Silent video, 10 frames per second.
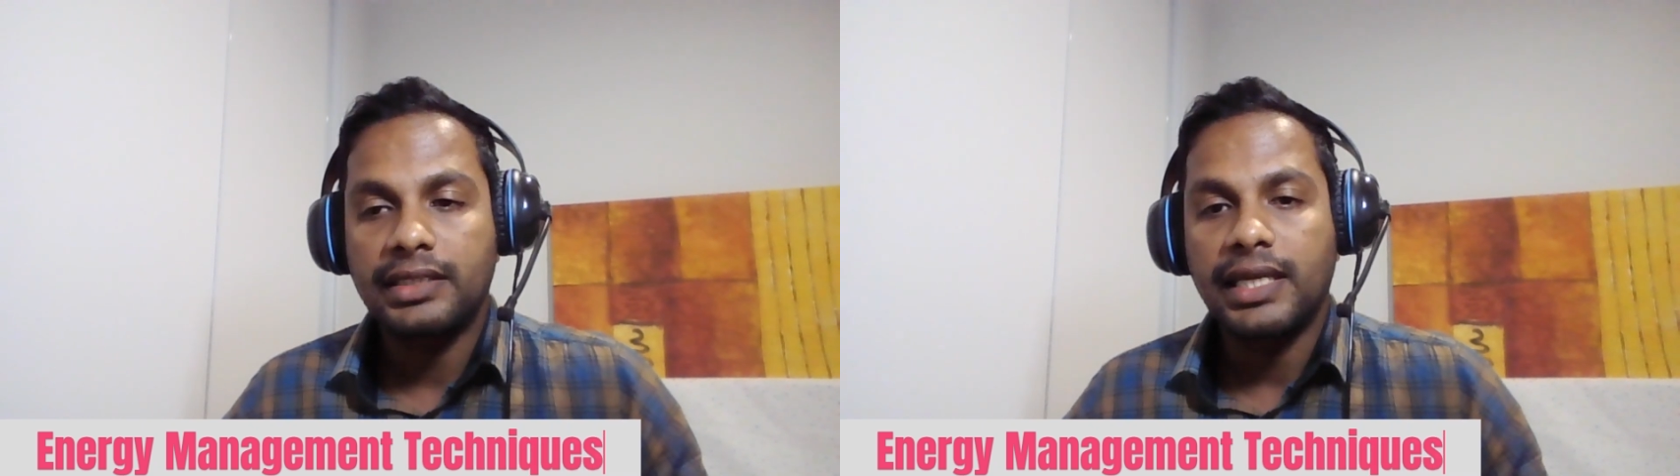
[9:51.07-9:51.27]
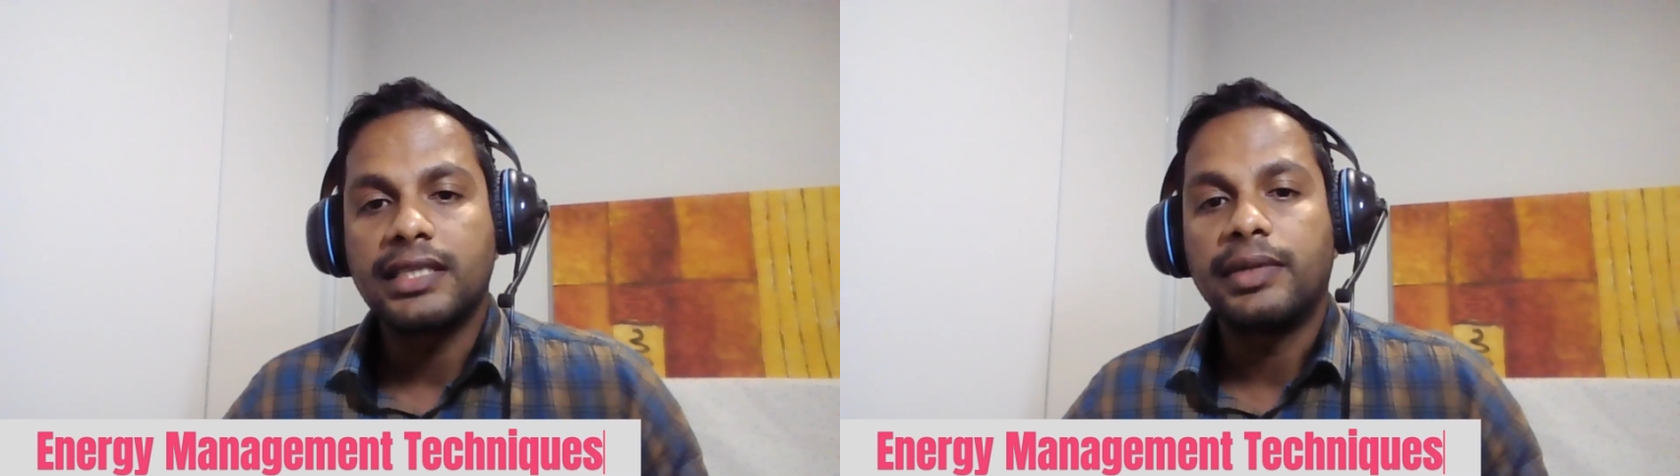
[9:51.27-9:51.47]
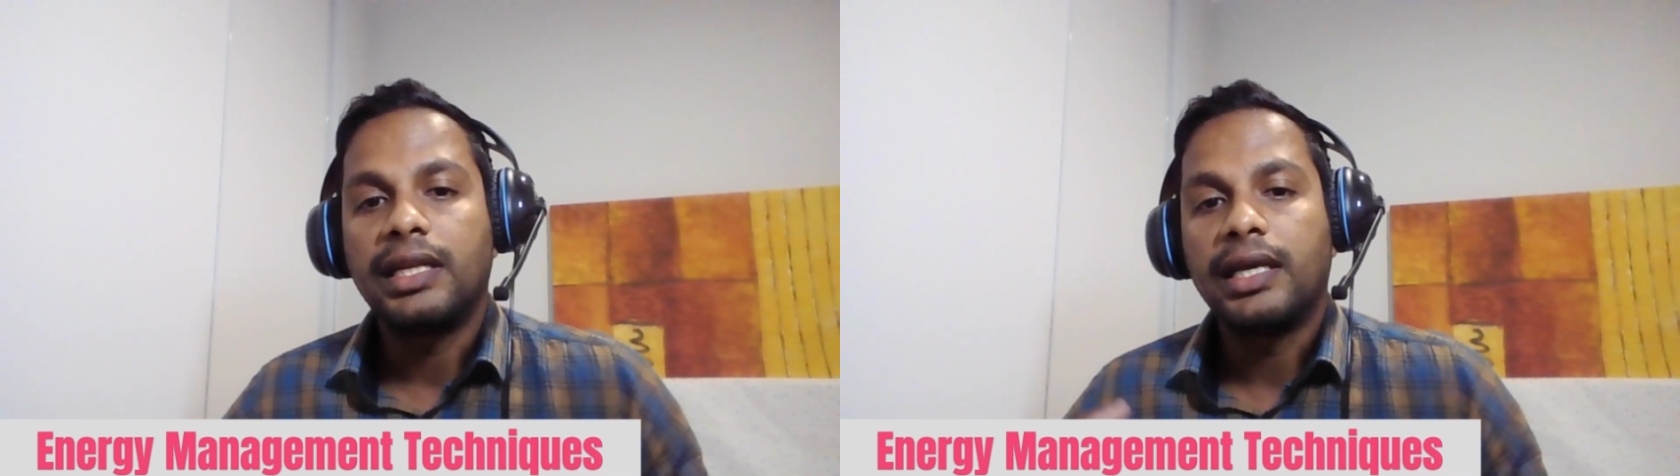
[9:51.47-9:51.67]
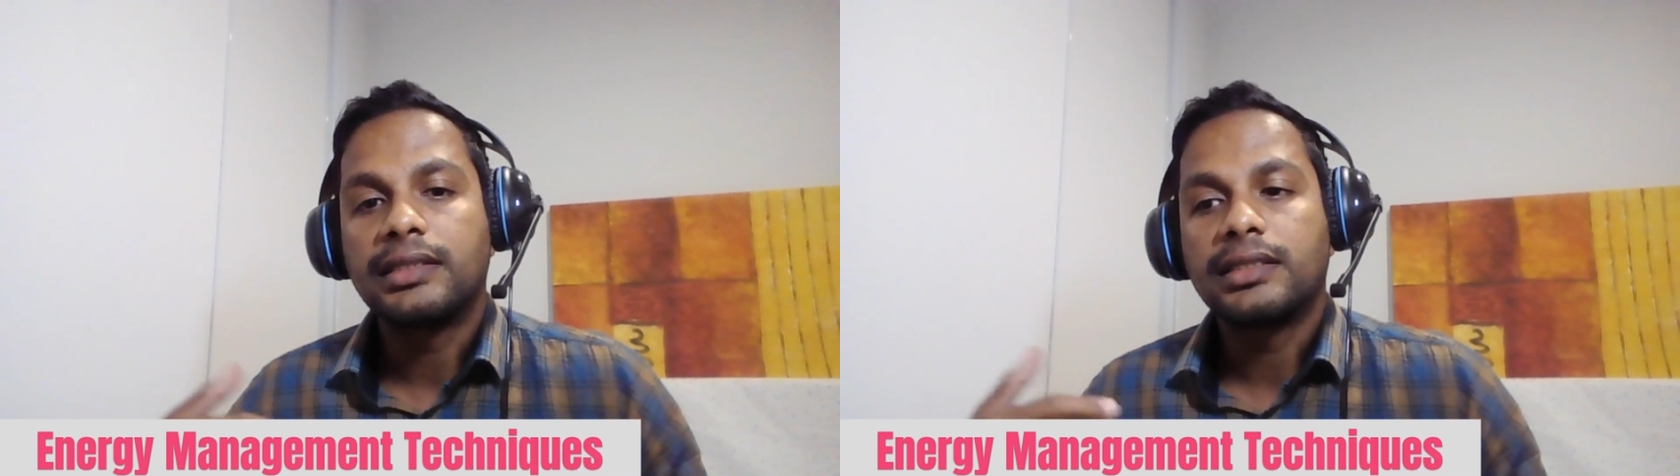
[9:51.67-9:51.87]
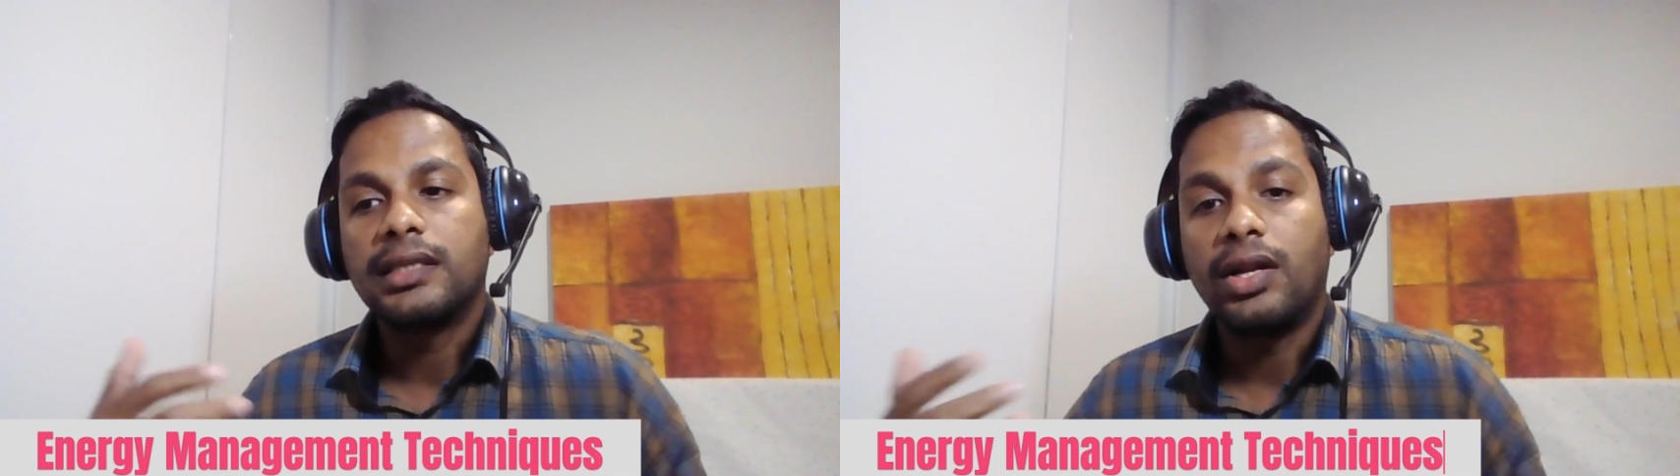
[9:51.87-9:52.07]
as well
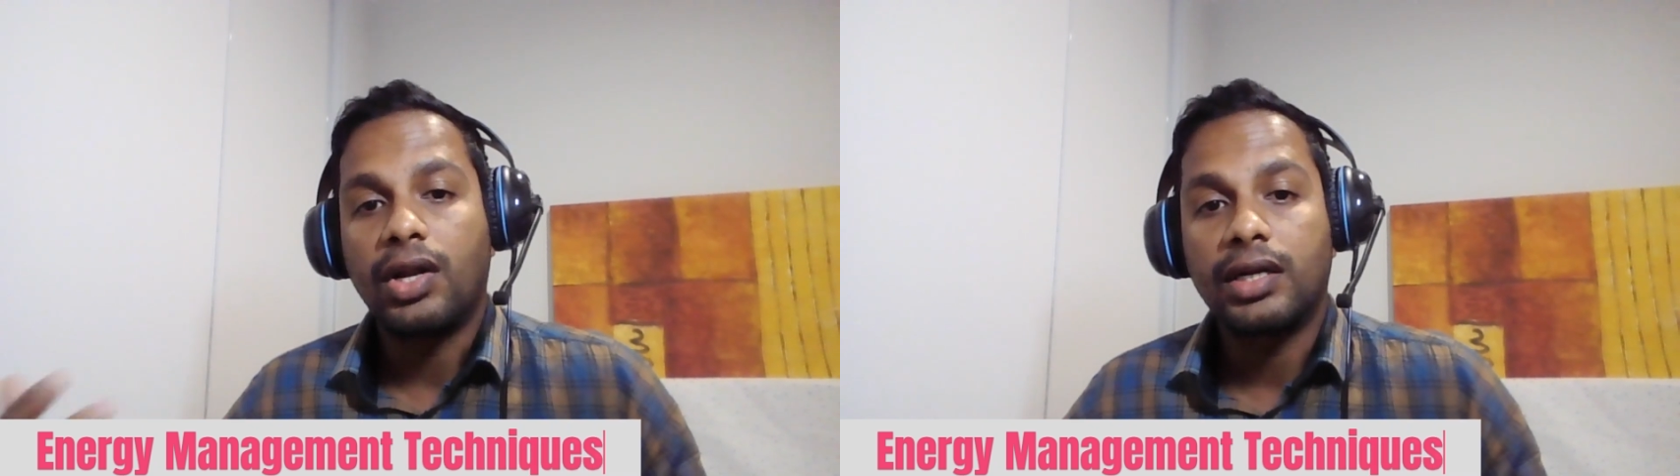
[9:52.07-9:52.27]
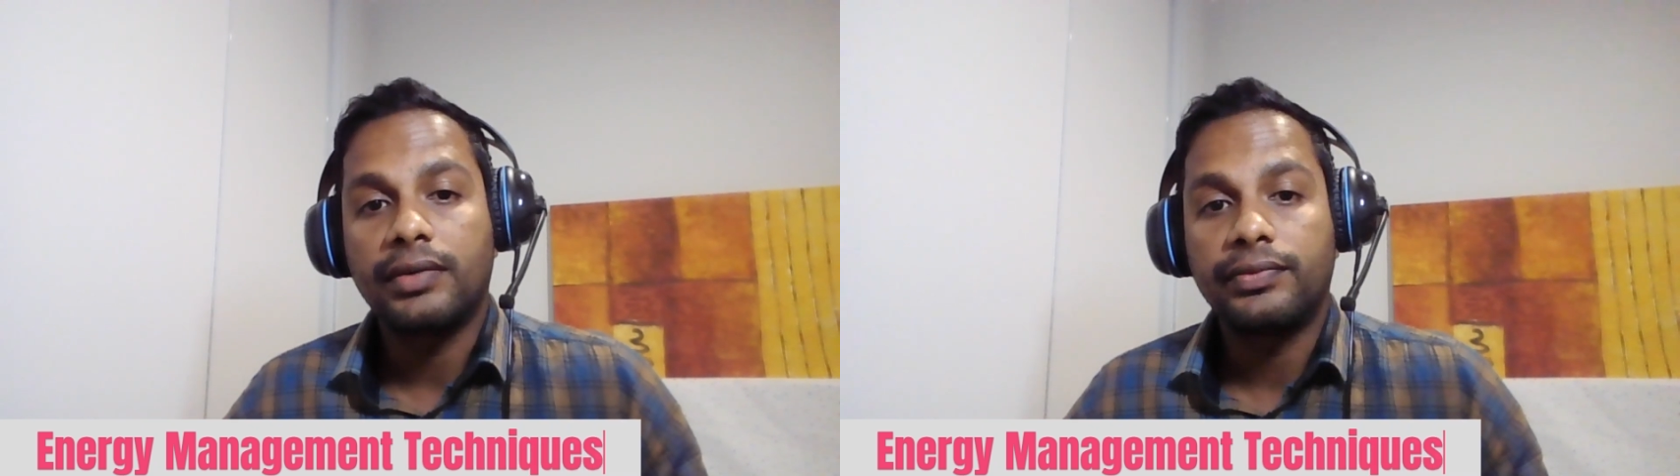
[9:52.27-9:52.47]
as a lot of